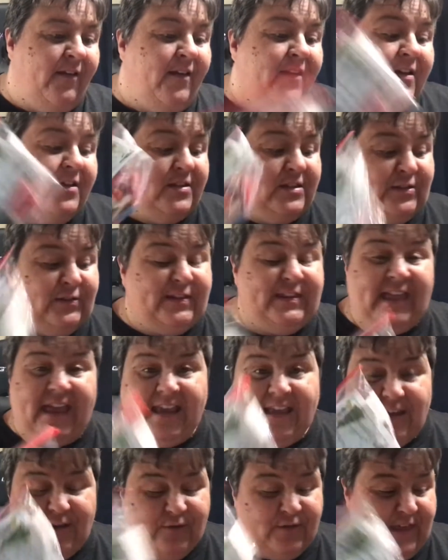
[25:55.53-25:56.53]
So,
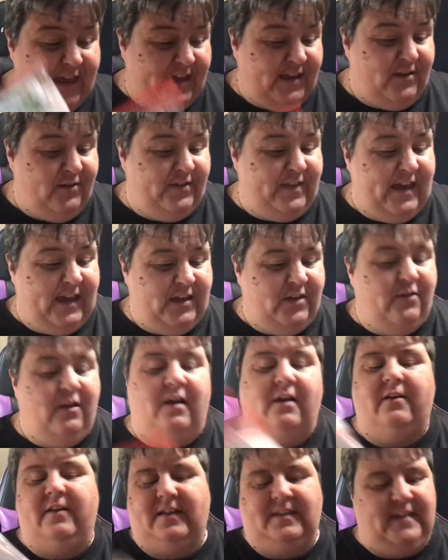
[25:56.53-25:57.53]
thank you, thank you, thank you. I
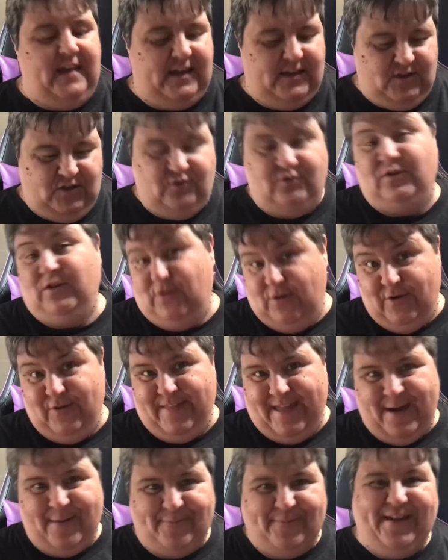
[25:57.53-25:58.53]
already thanked you. You know
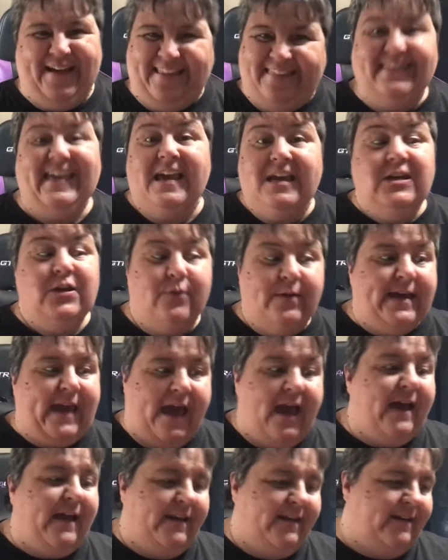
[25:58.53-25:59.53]
that. But thank you
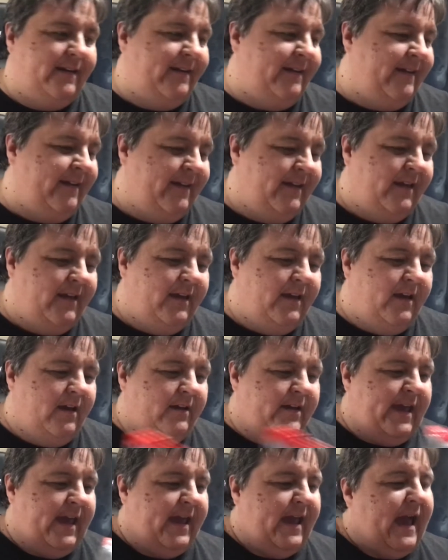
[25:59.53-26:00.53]
again.
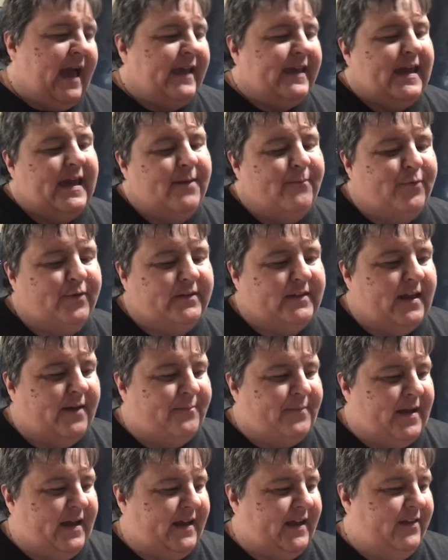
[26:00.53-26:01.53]
Okay, I can't put that
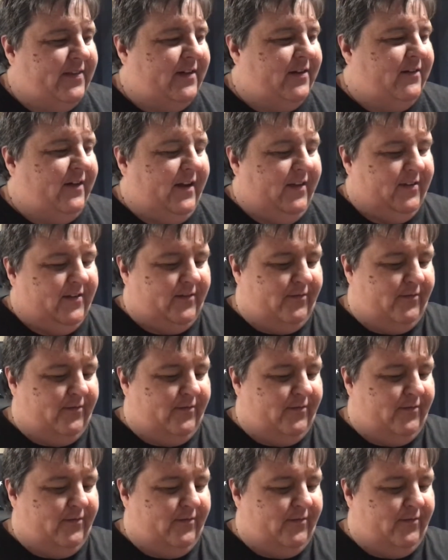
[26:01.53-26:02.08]
back in there either.